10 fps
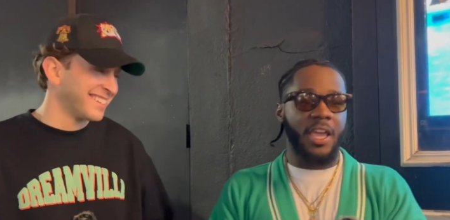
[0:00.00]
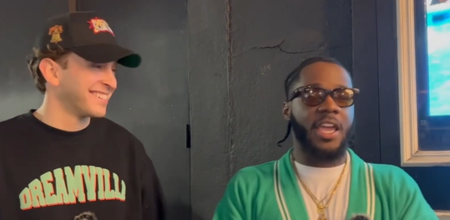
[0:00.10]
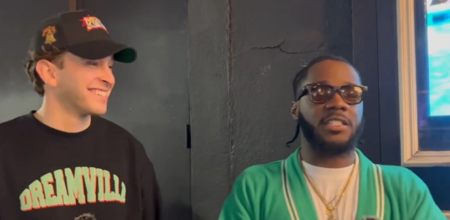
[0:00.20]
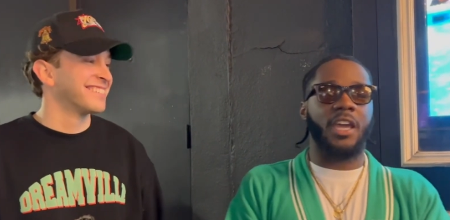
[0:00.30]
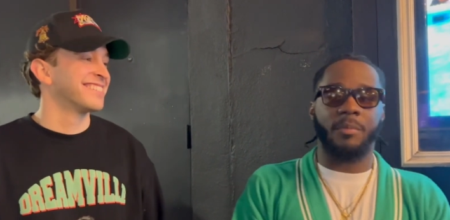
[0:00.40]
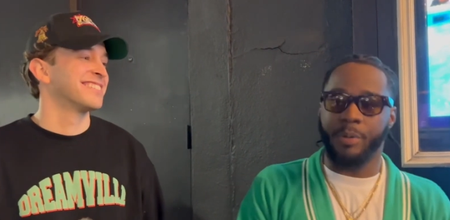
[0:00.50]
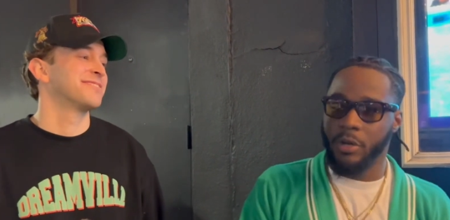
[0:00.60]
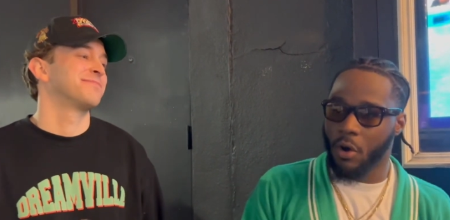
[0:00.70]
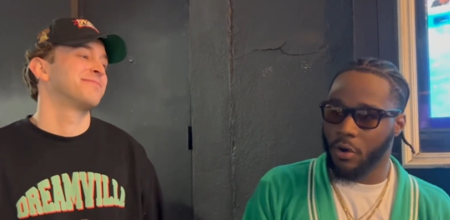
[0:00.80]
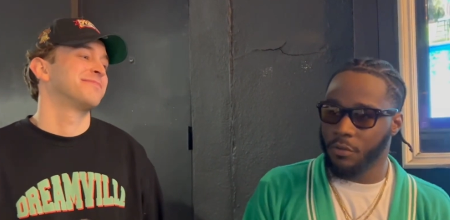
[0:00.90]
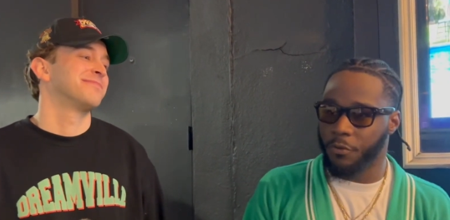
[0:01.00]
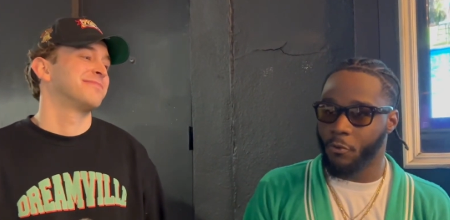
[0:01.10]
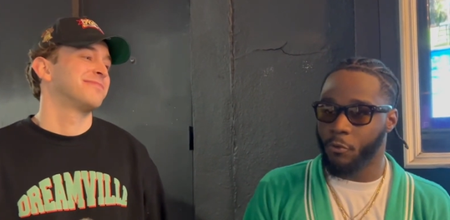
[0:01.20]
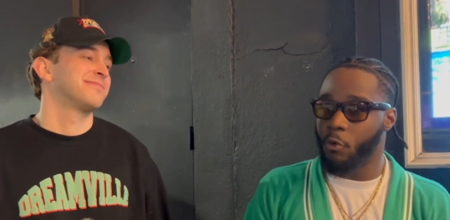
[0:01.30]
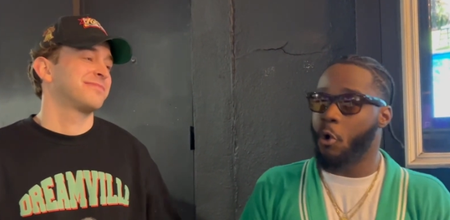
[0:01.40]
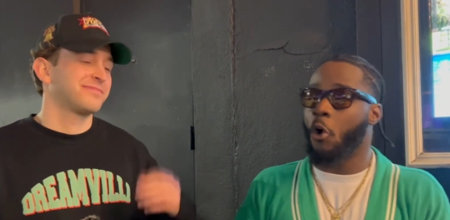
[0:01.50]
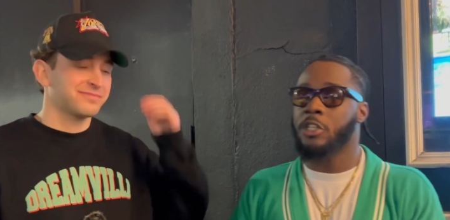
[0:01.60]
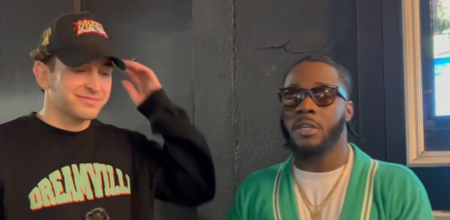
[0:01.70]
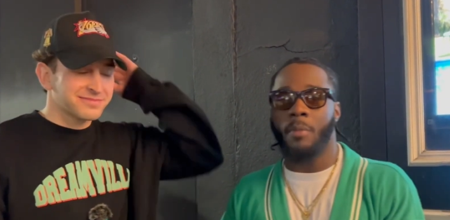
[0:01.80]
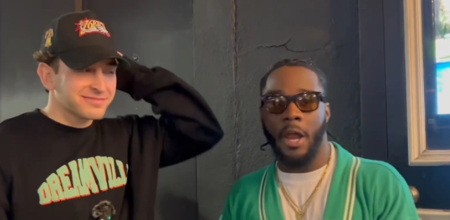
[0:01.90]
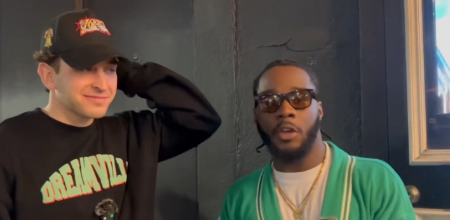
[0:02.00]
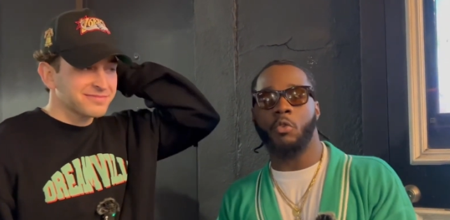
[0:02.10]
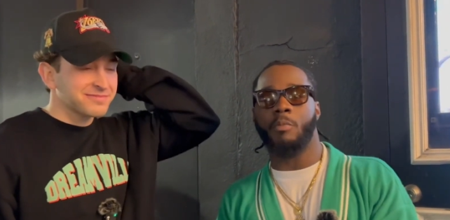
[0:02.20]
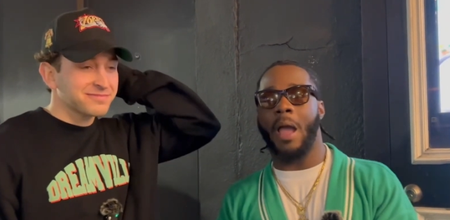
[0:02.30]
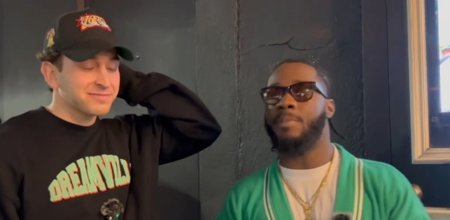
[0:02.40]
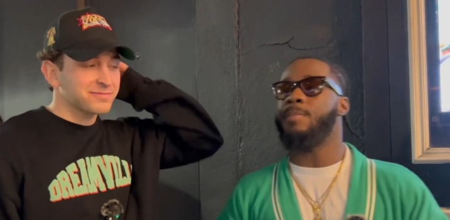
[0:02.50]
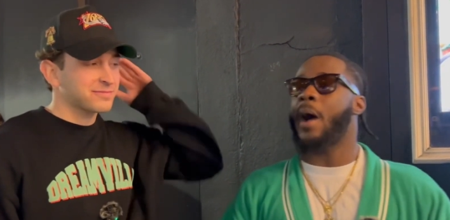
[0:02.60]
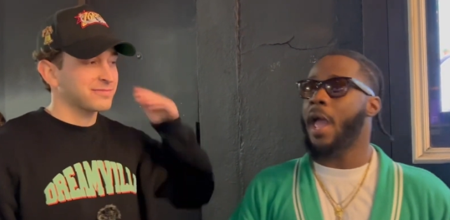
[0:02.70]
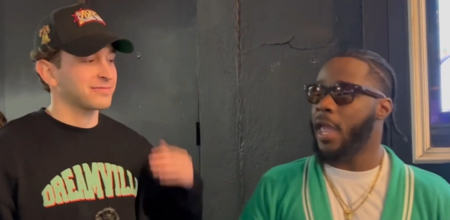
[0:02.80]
Speaker 1: is getting put on the fufu, or somebody who might be my